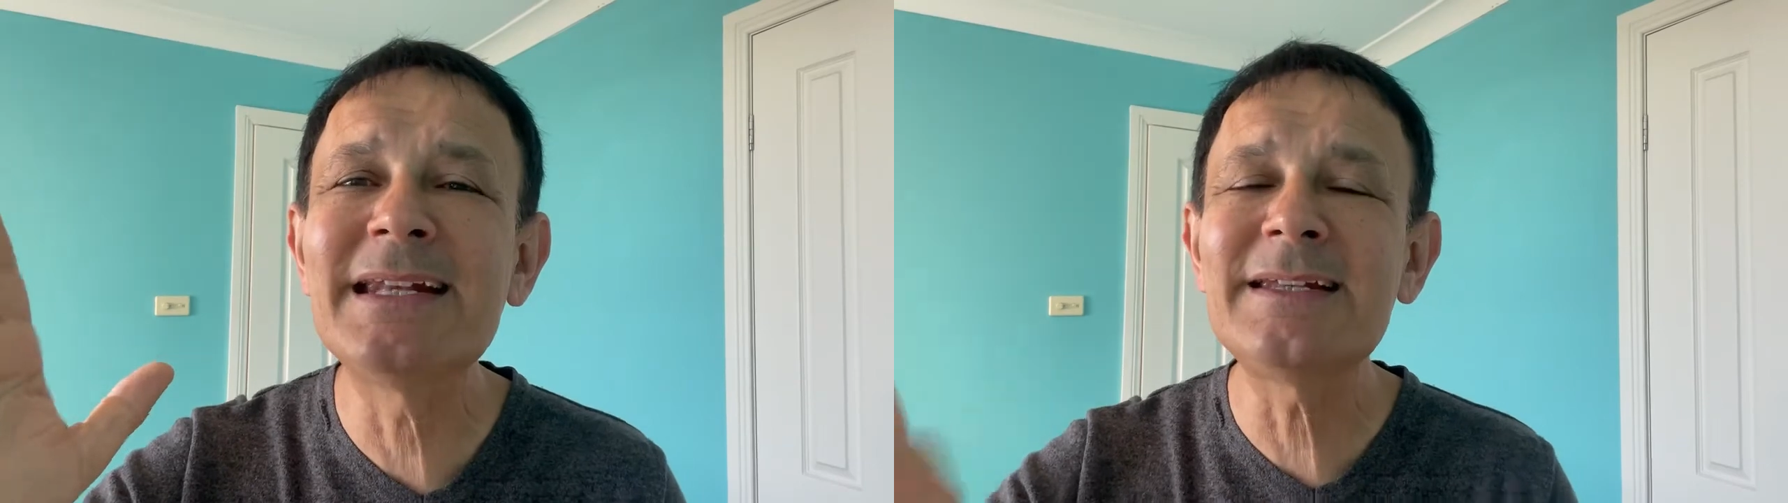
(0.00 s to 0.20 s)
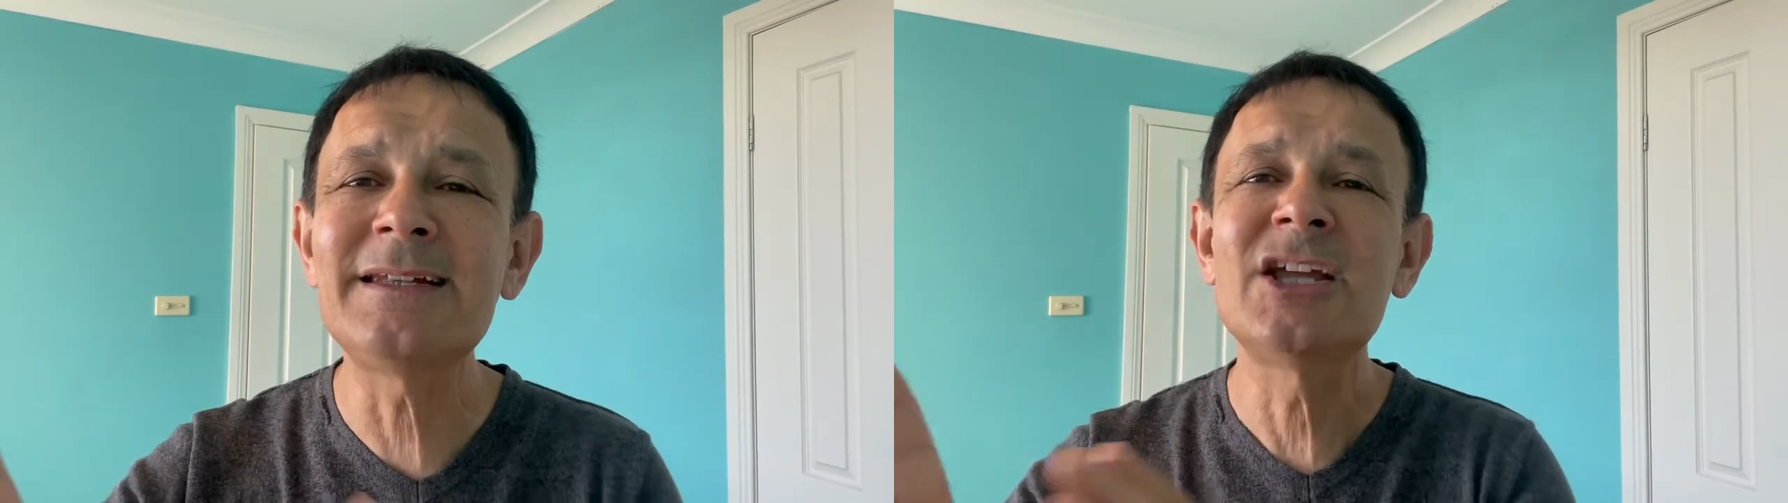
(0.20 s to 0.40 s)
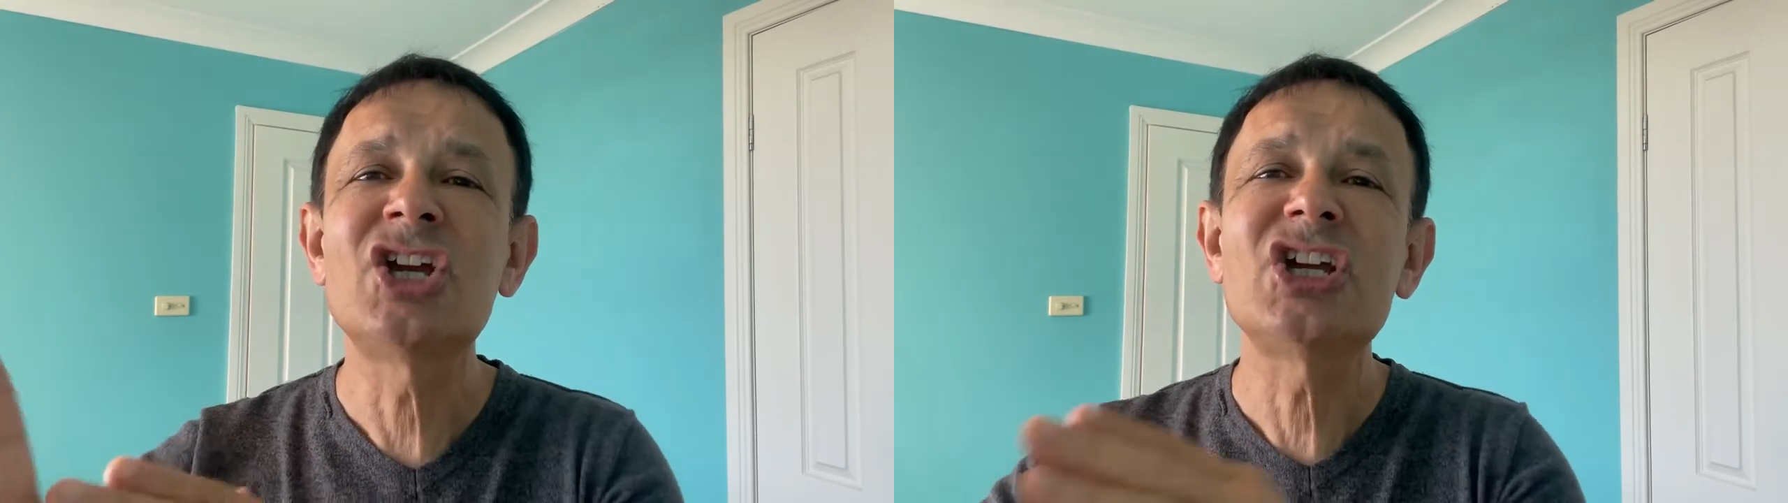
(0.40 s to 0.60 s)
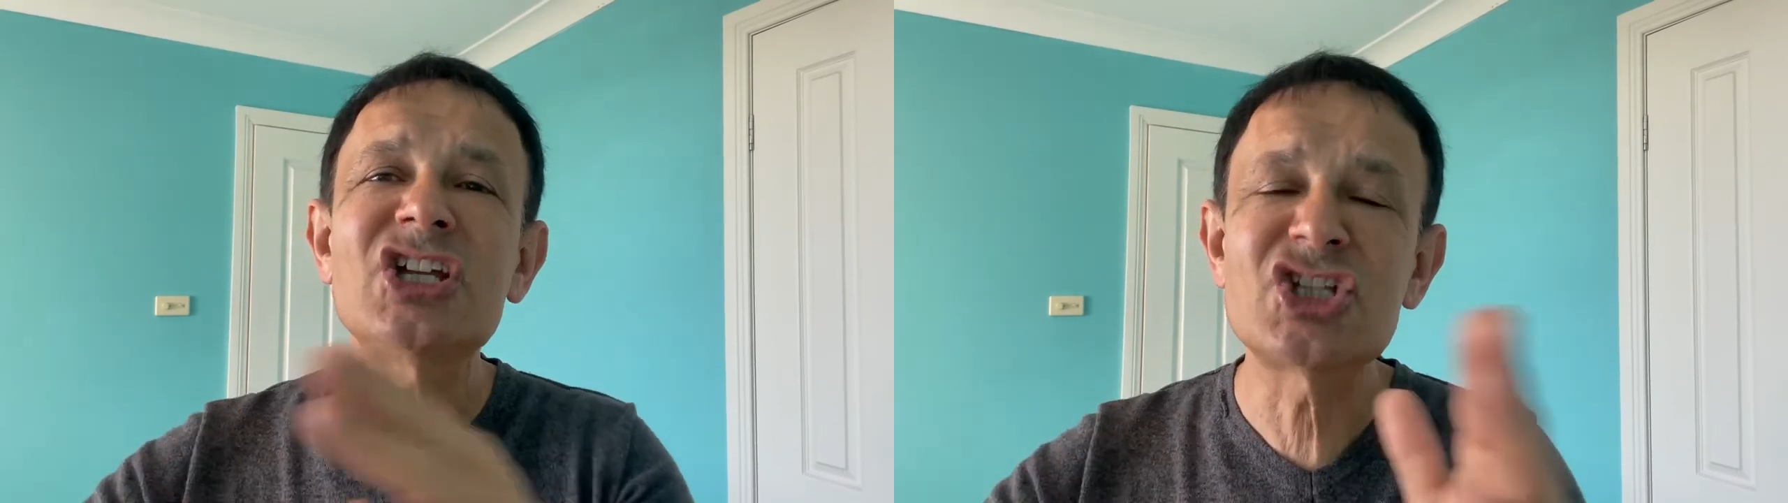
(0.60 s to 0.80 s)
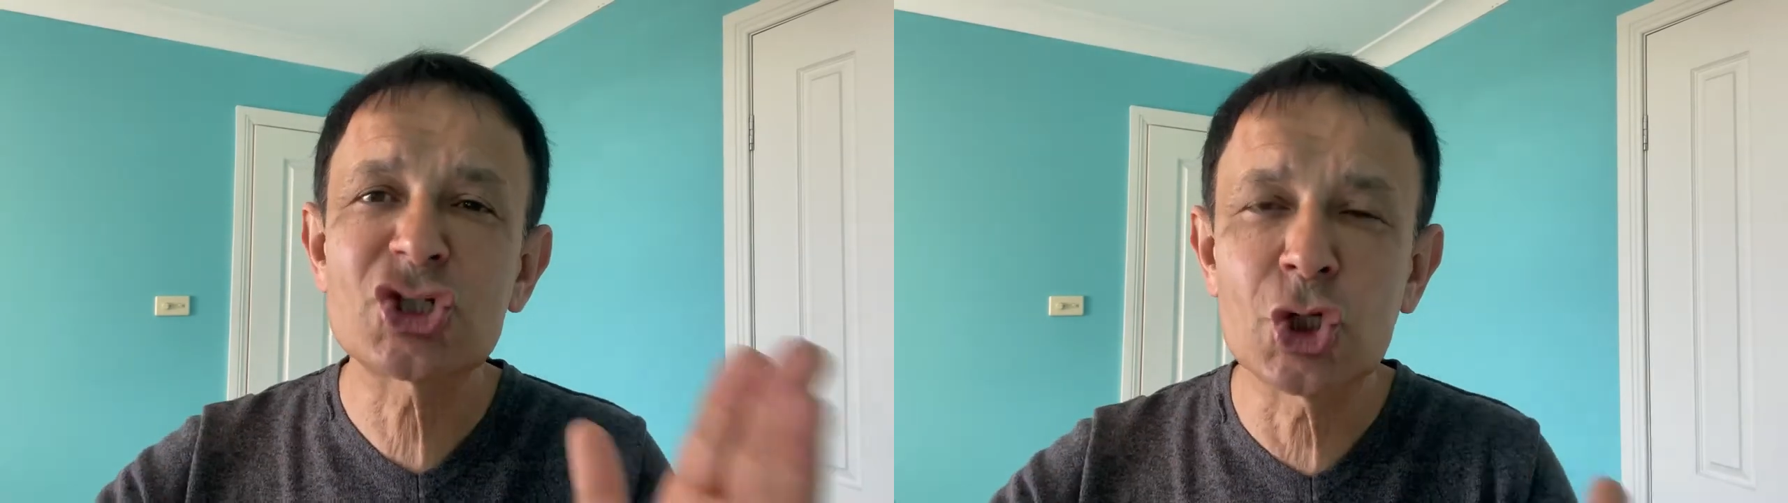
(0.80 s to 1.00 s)
it,
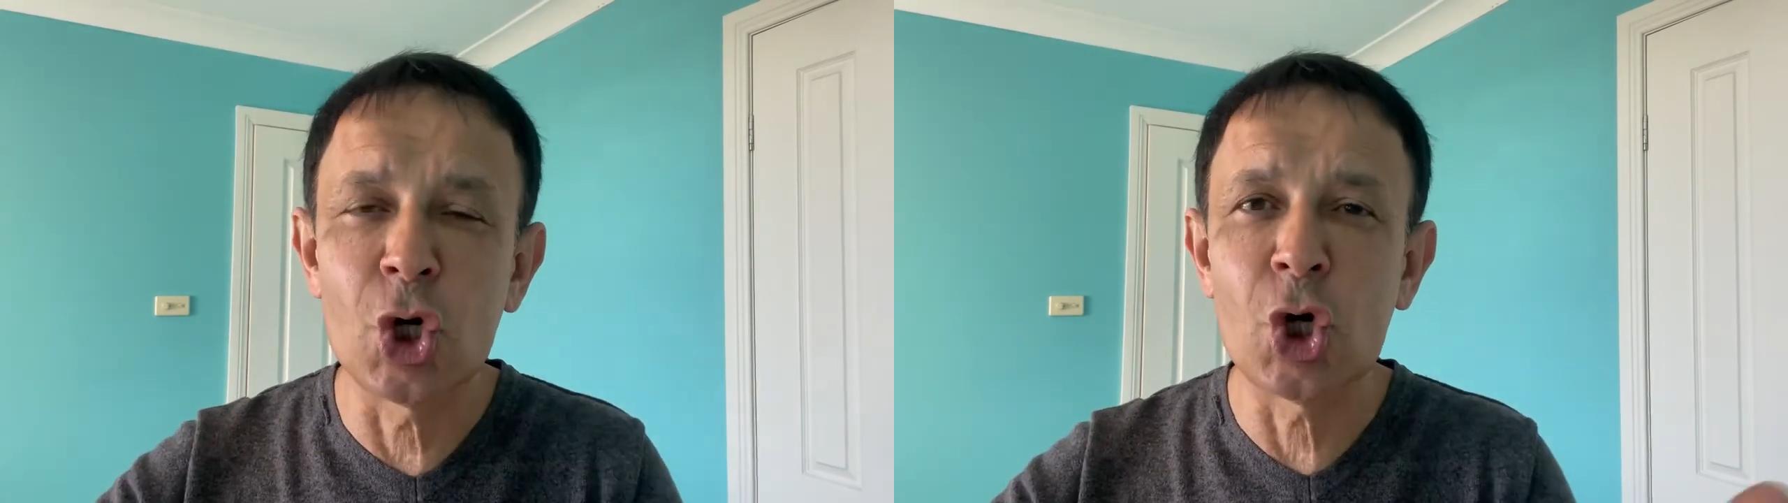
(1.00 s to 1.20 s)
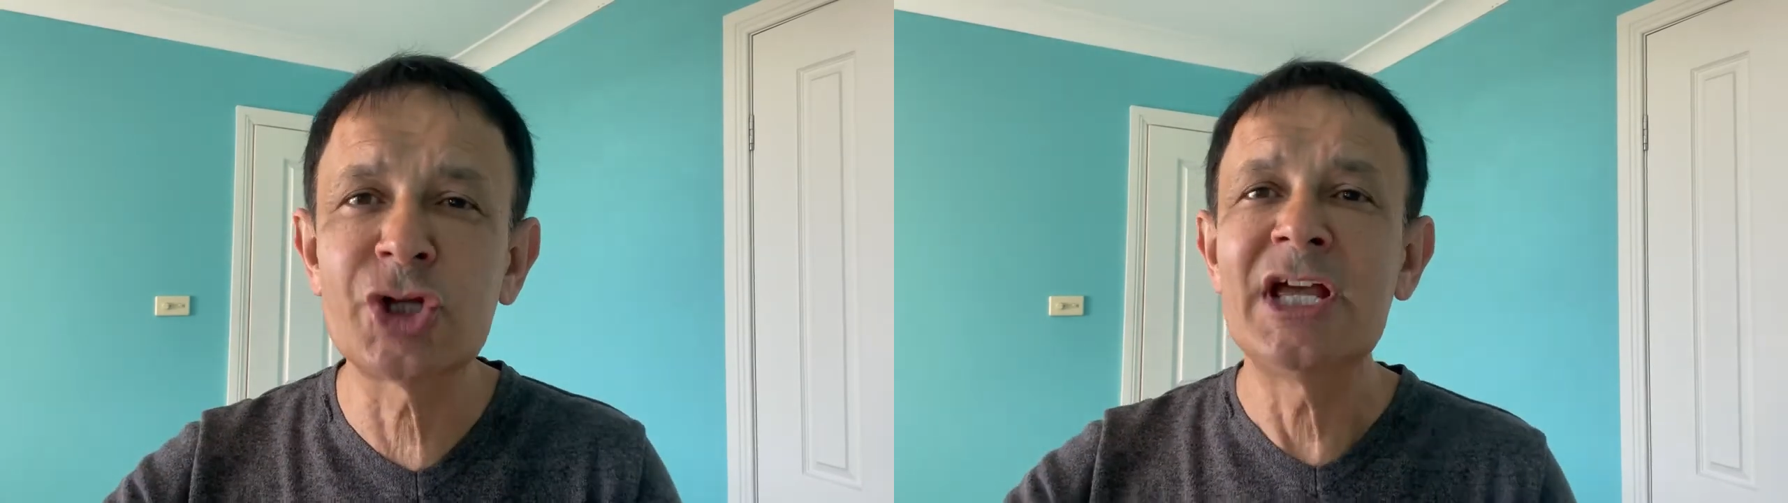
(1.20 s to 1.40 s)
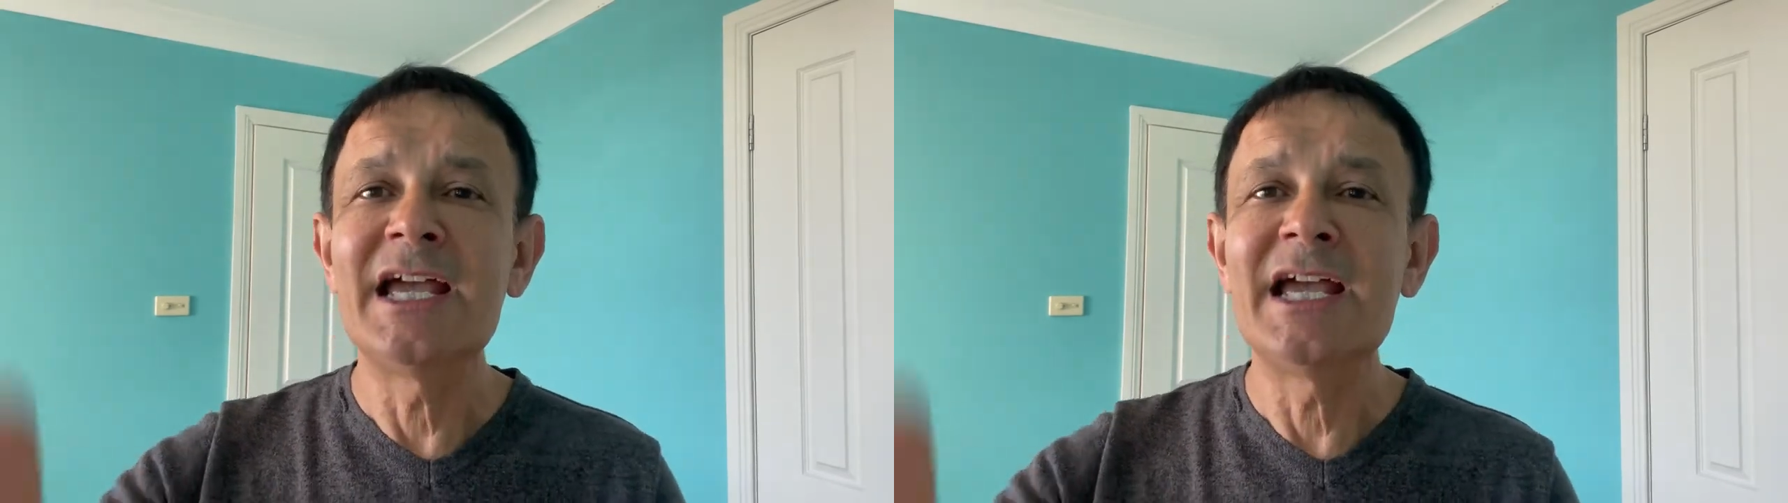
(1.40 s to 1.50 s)
it's gone.